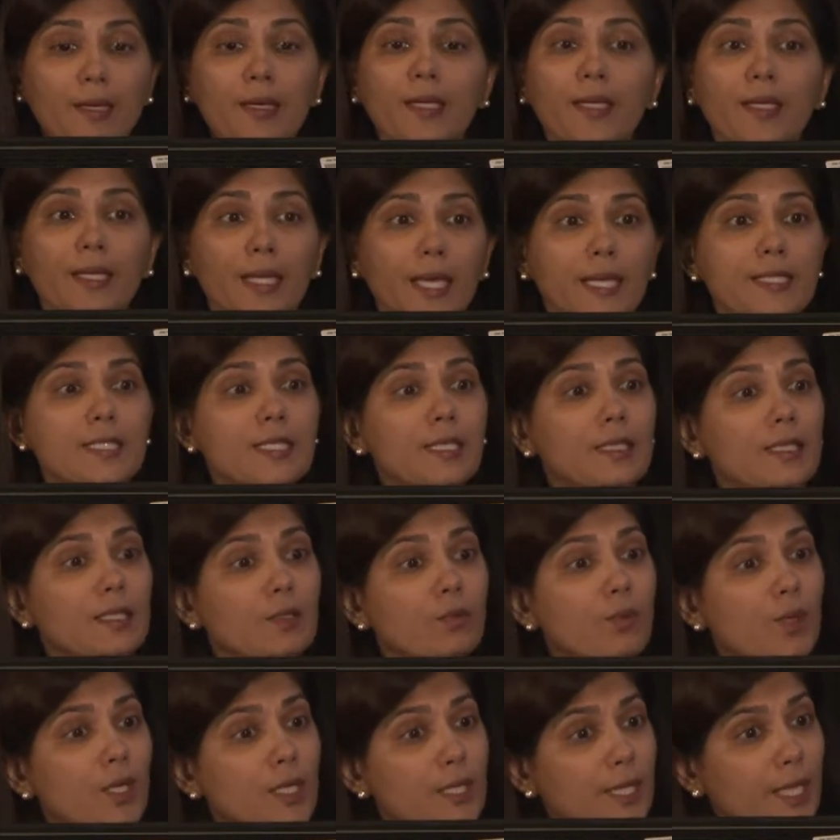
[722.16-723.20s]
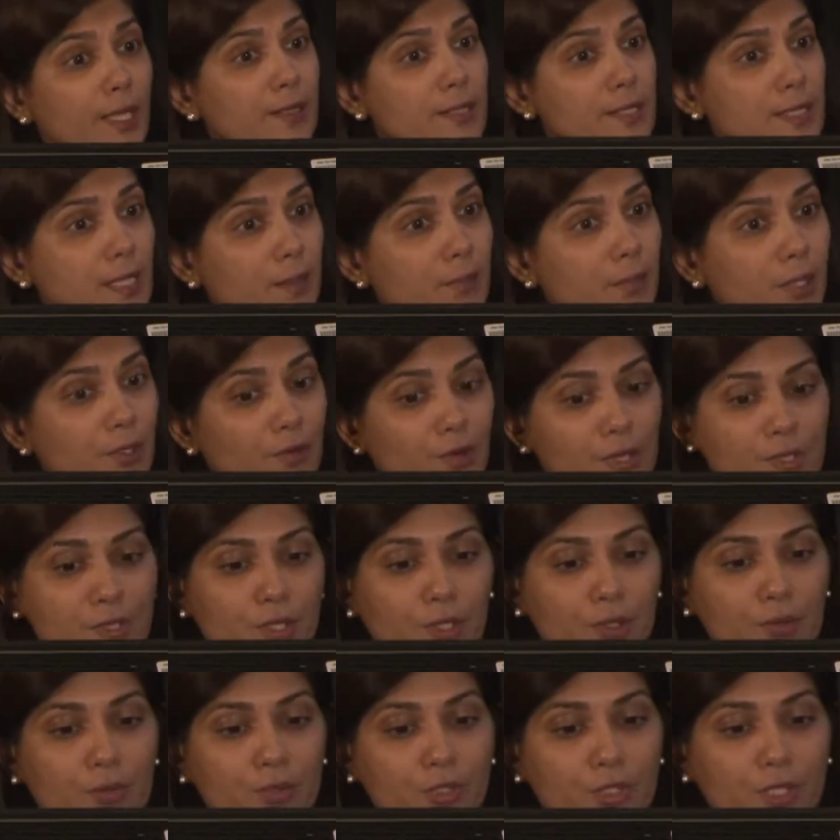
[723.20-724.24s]
in getting the World Health Assembly
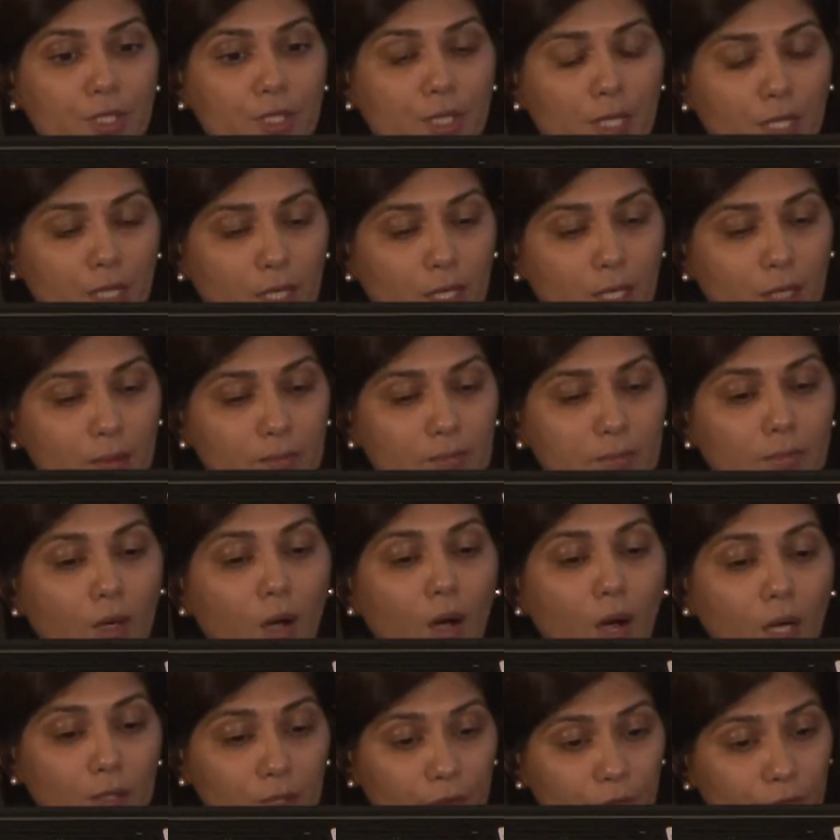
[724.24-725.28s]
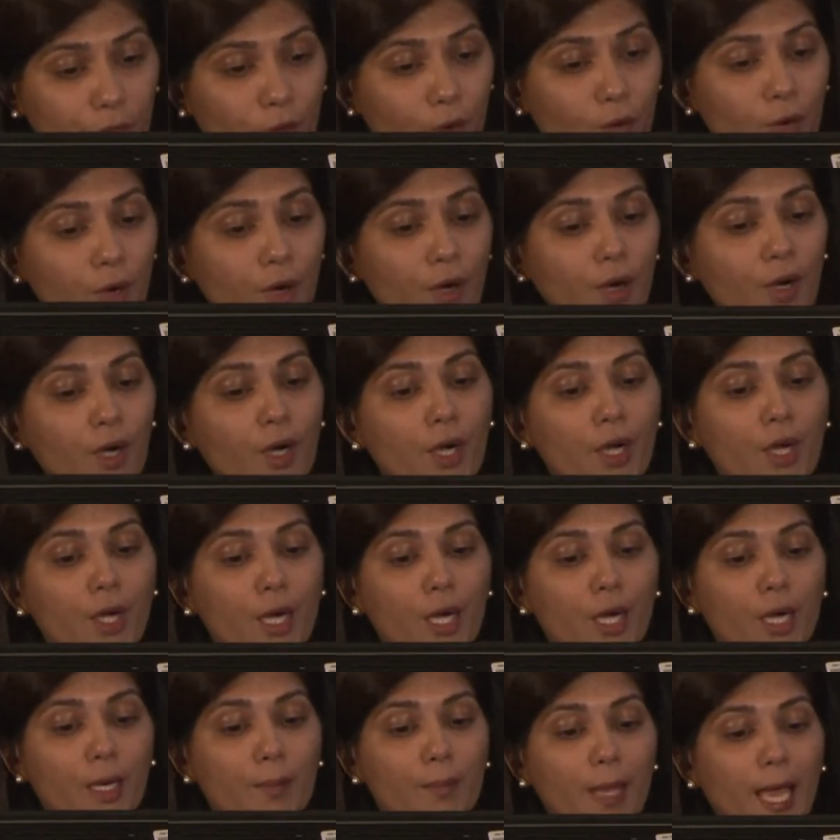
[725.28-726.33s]
resolution on the floor,
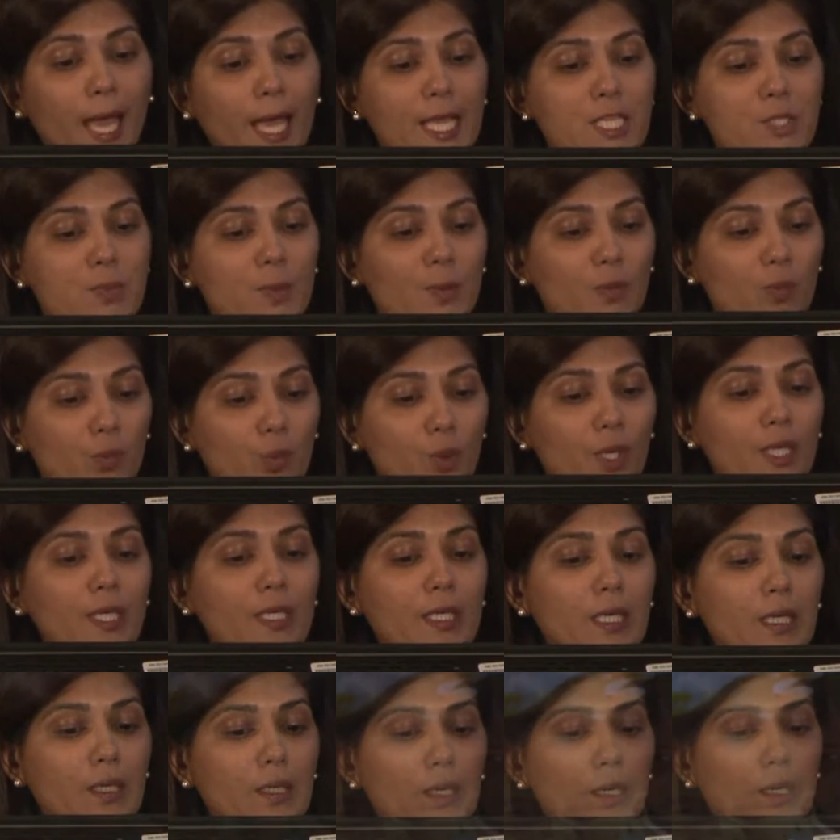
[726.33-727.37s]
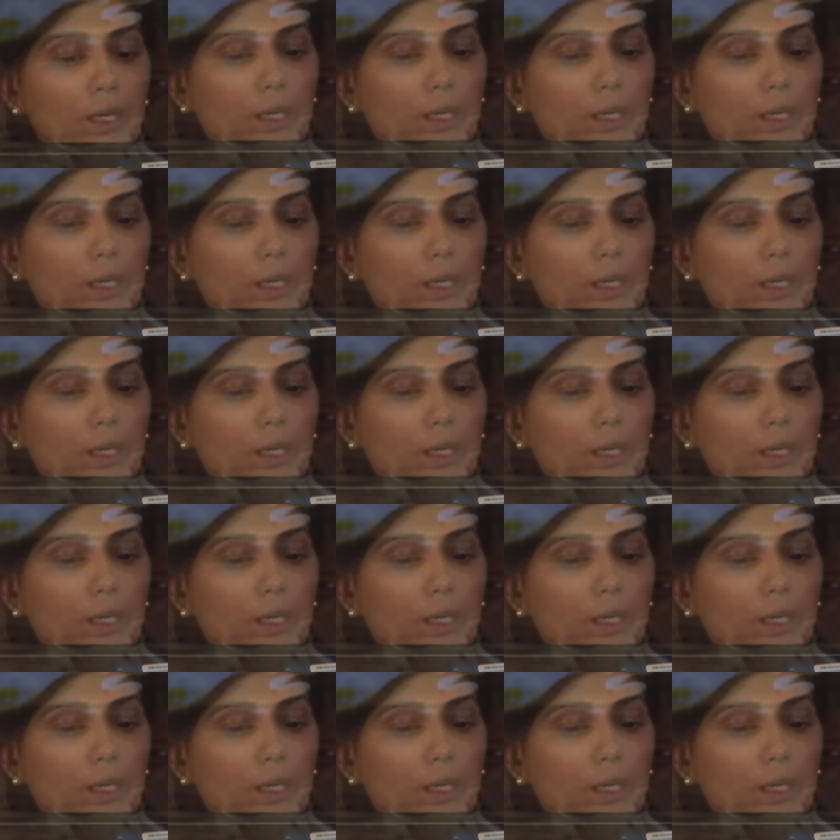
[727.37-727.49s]
has been working